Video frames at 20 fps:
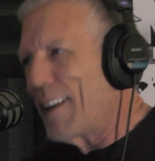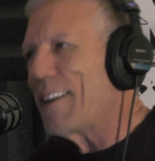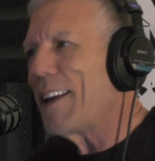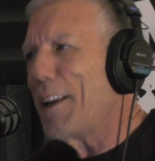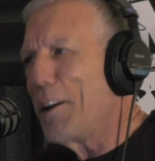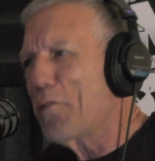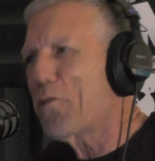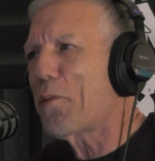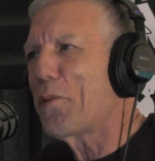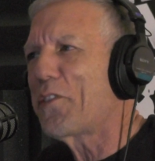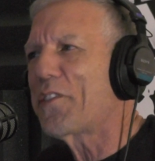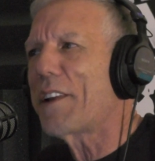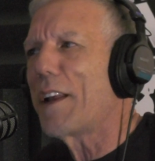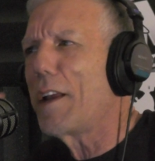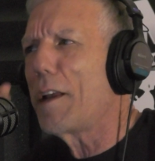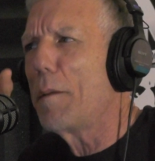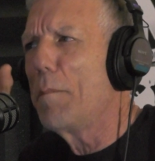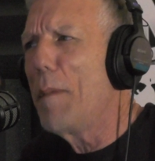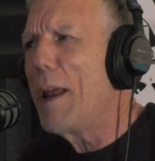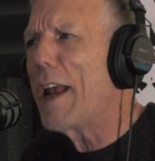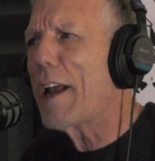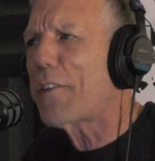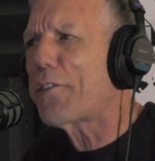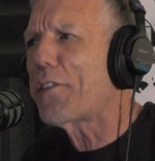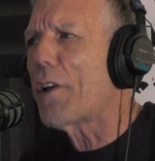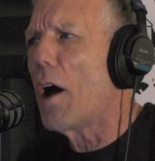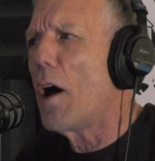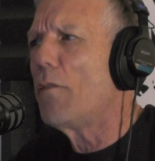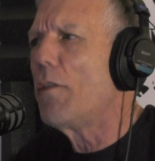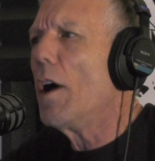interesting mix
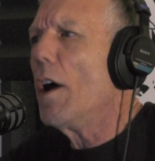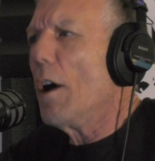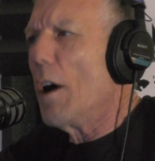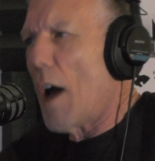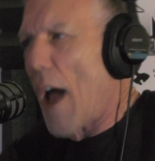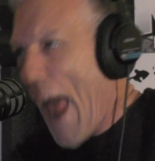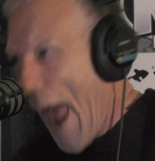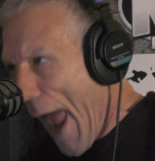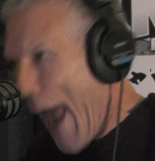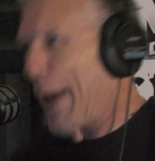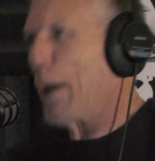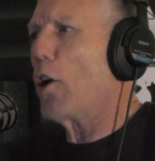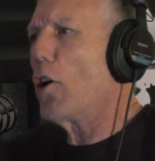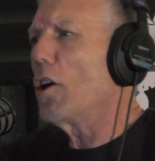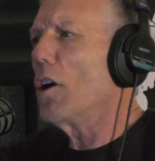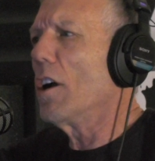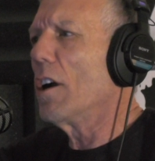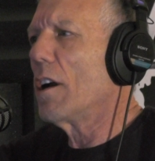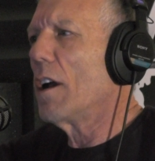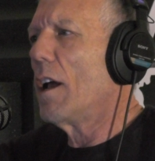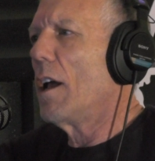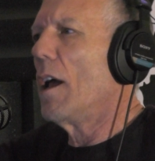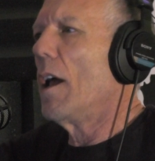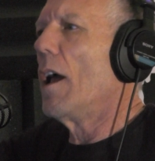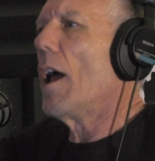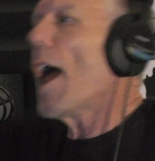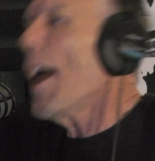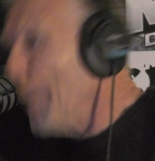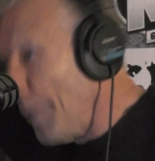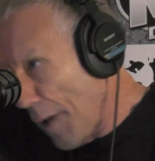of anger
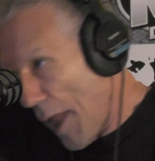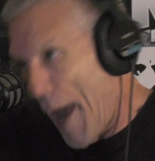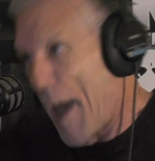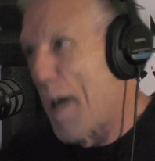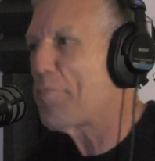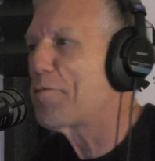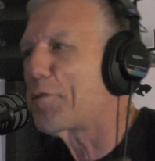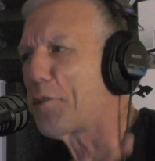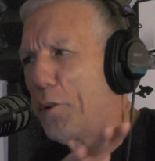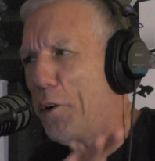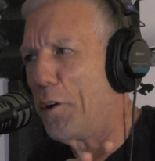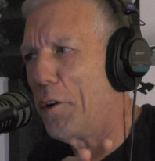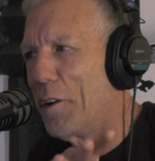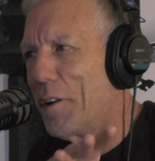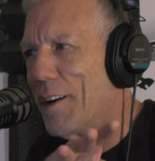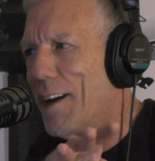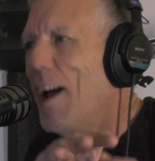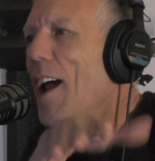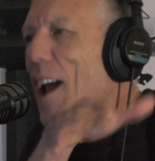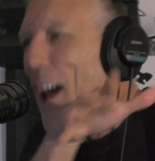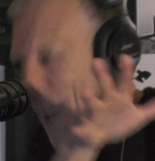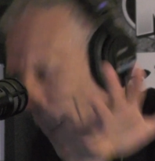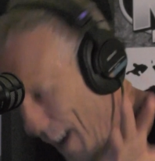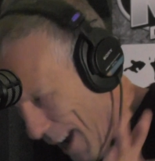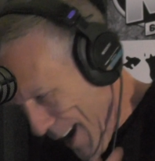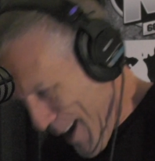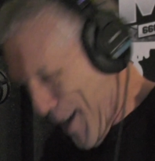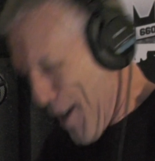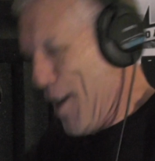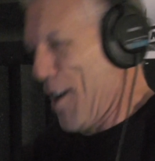and laughter,
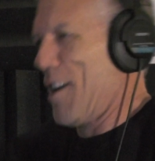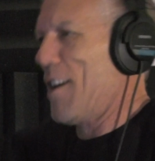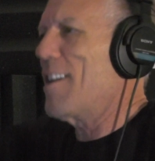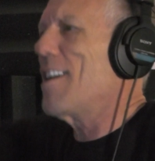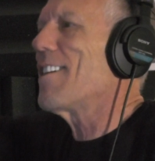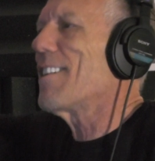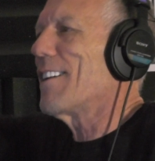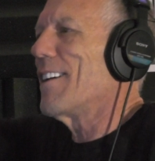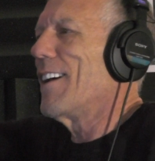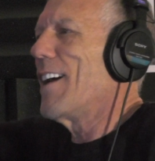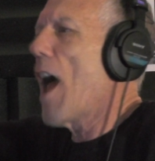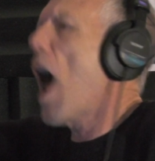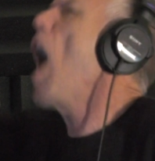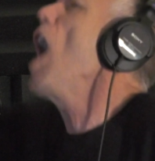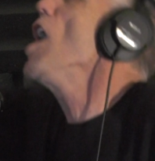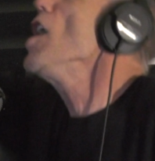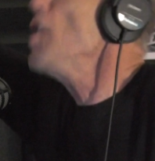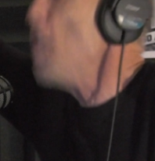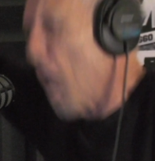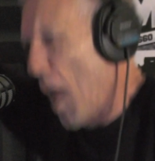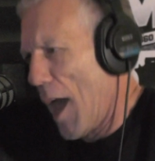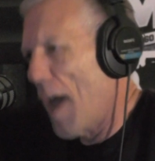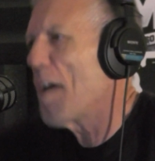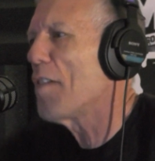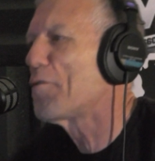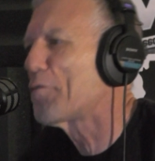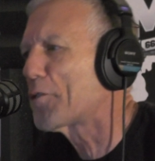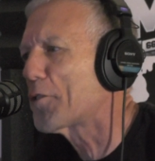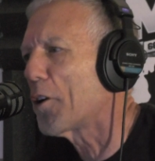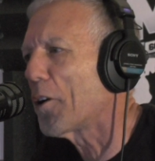anger and
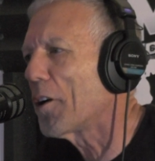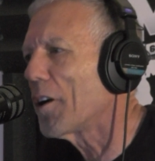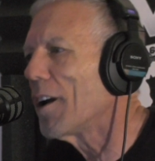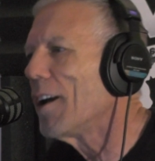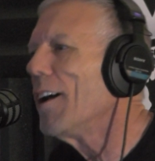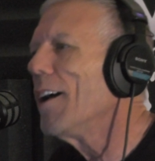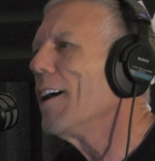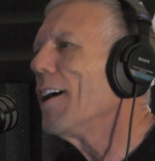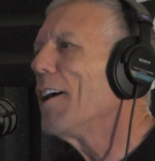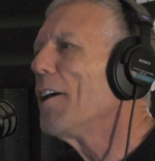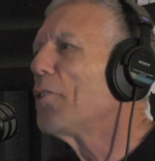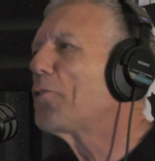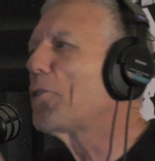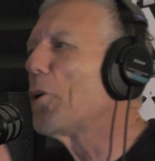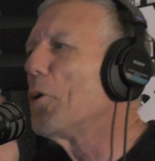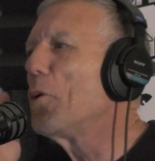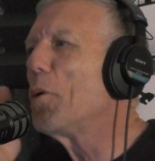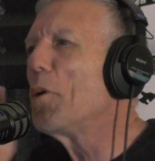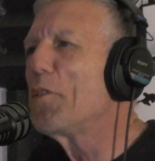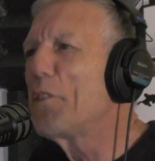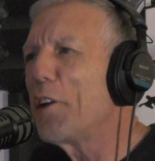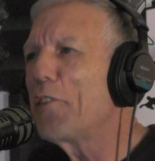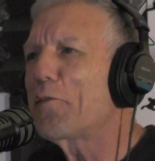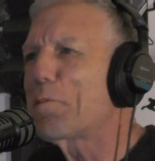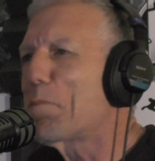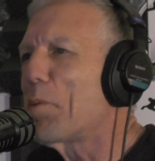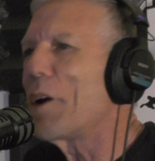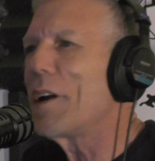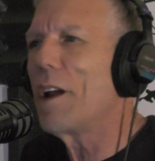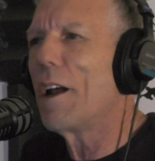laughter. So
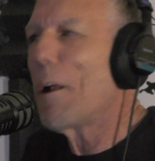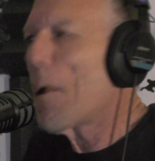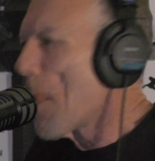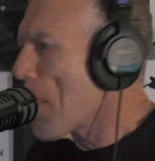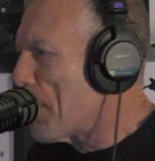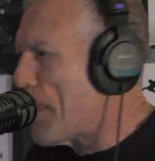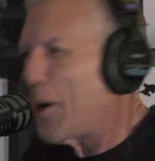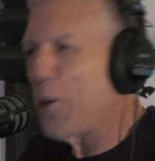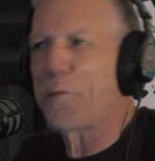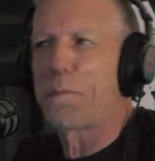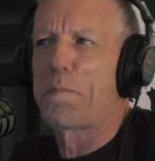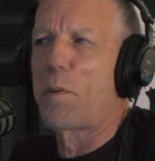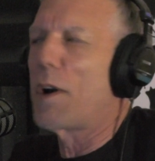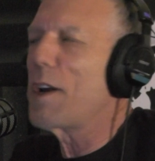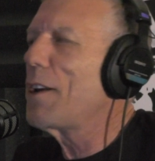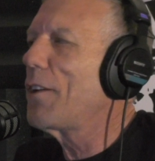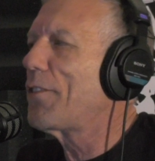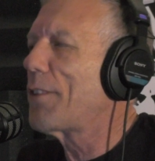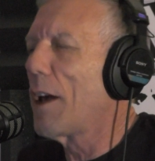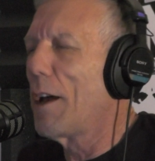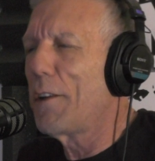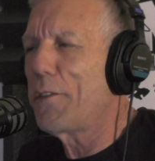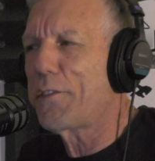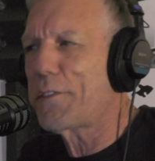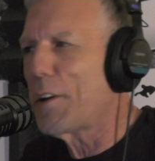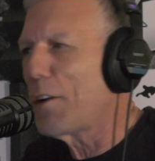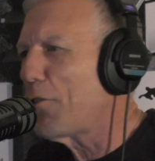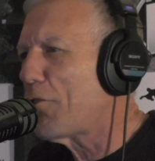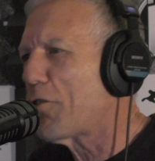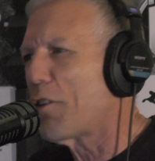this brings us
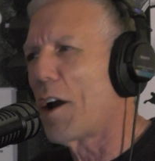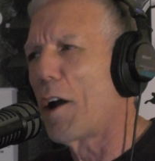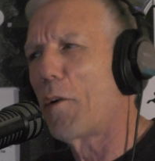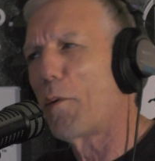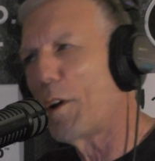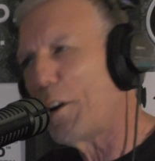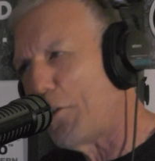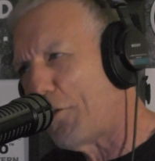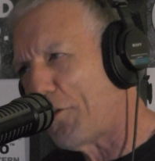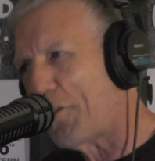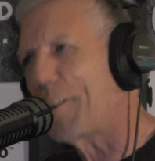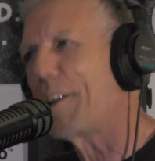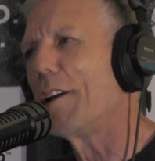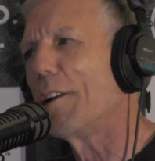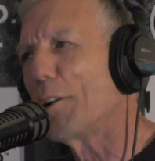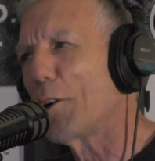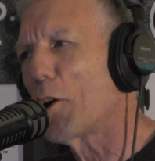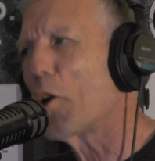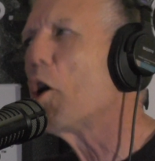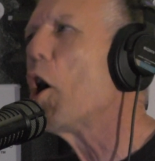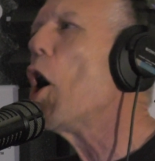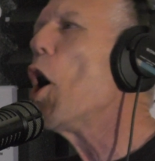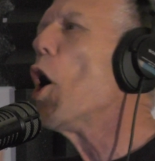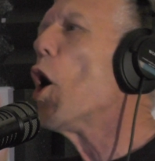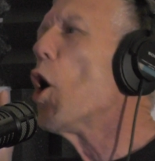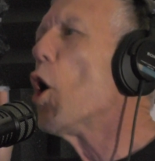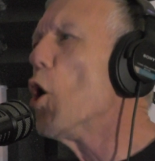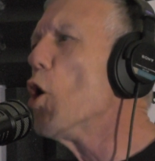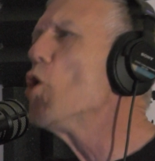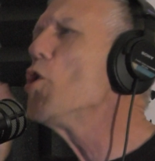to Jerry Stiller,
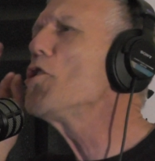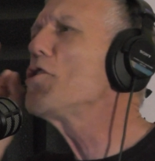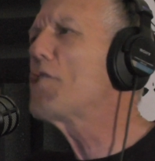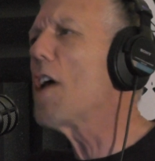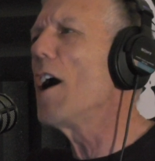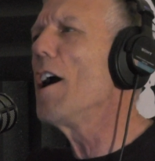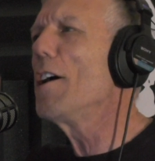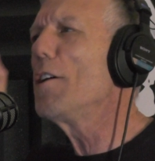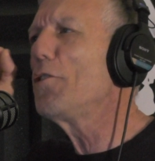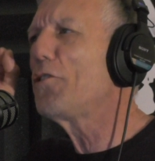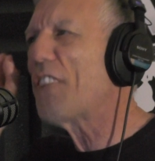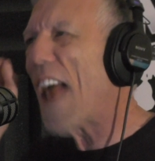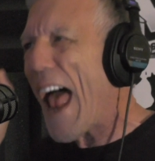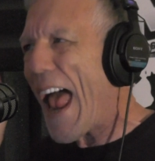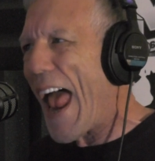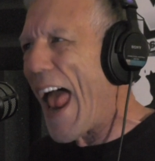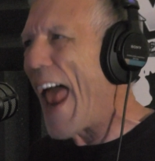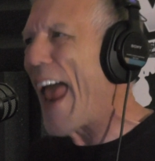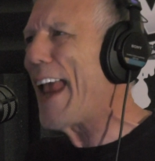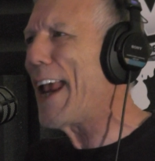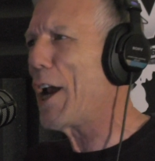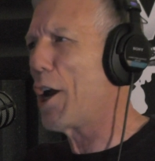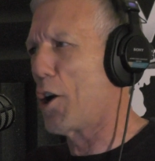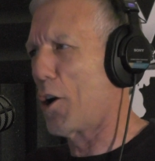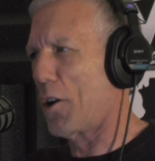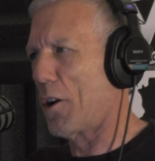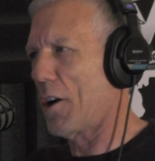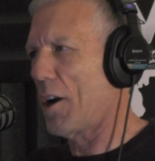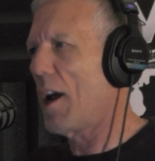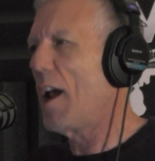who does
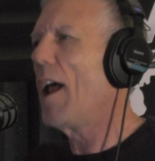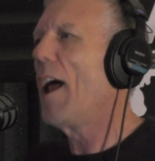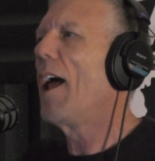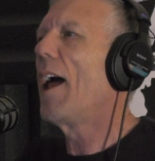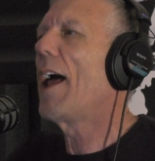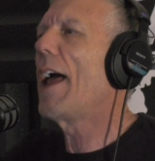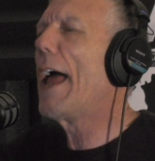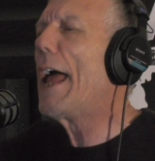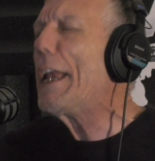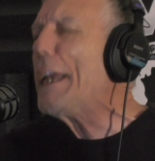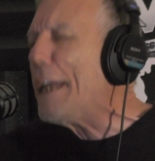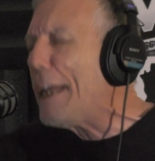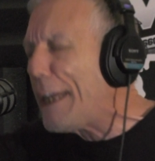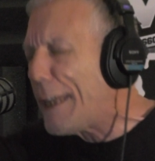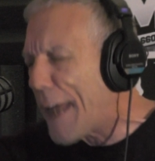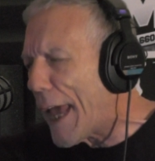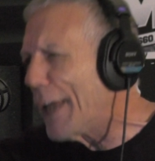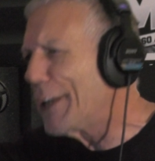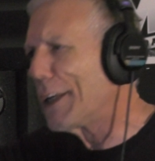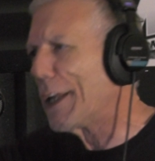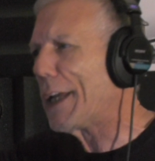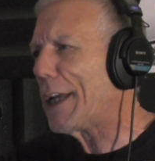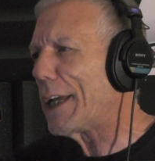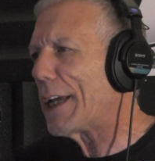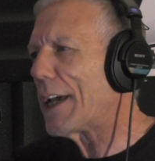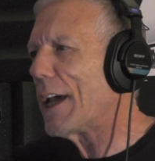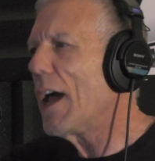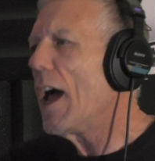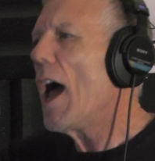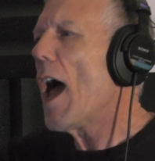anger and
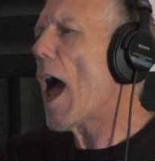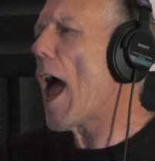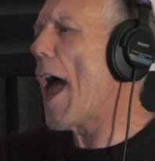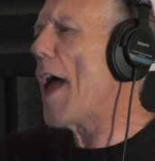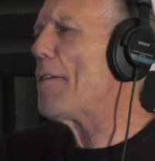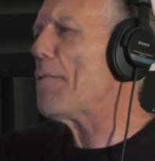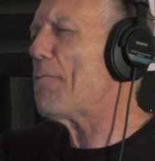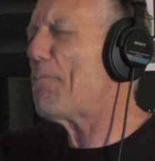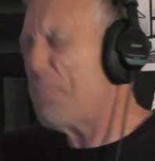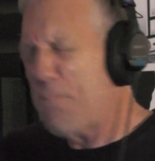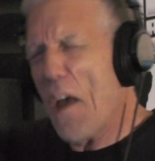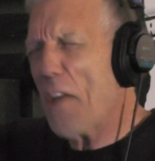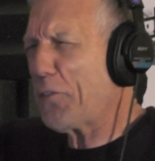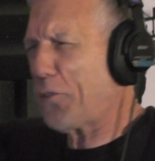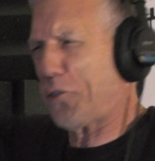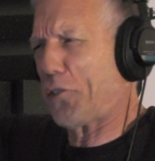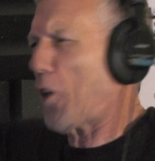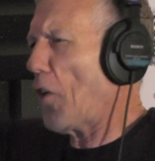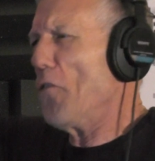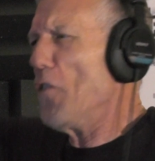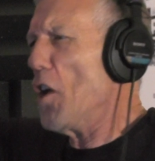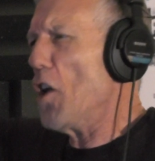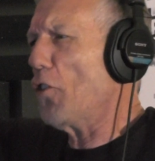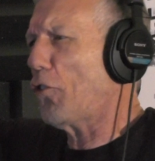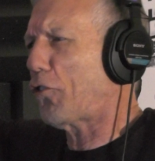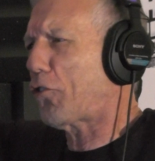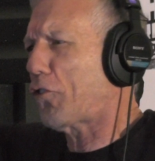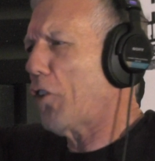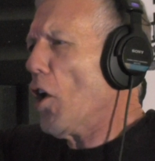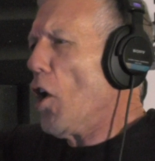yelling and
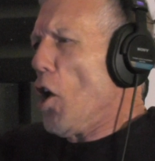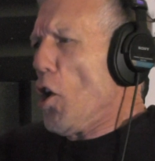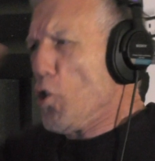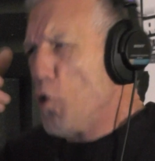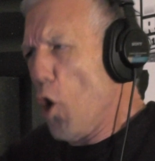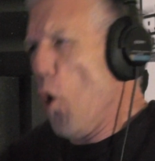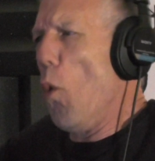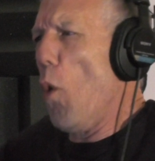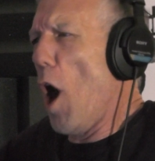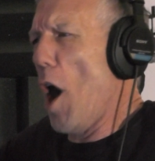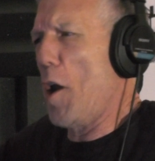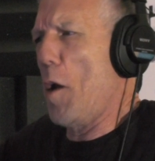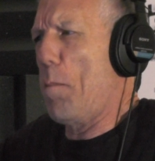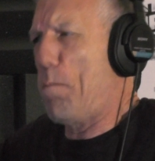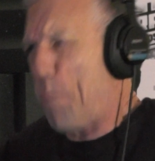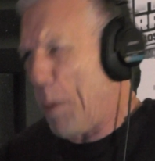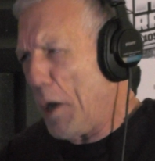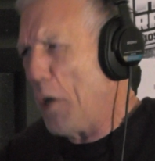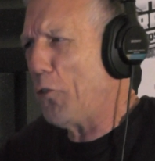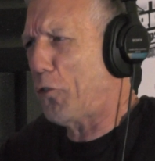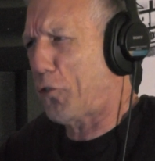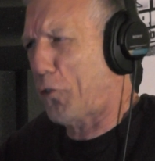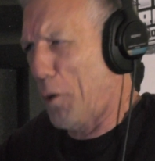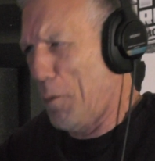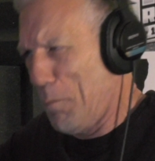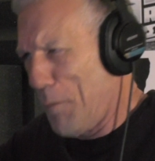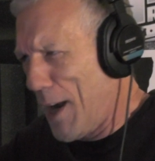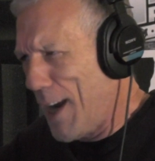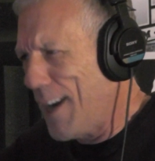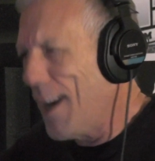Festivus, you want a piece of
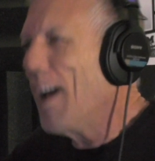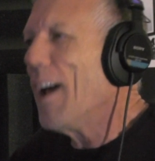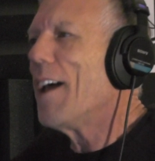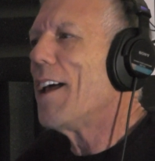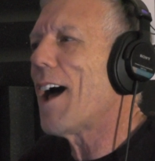me?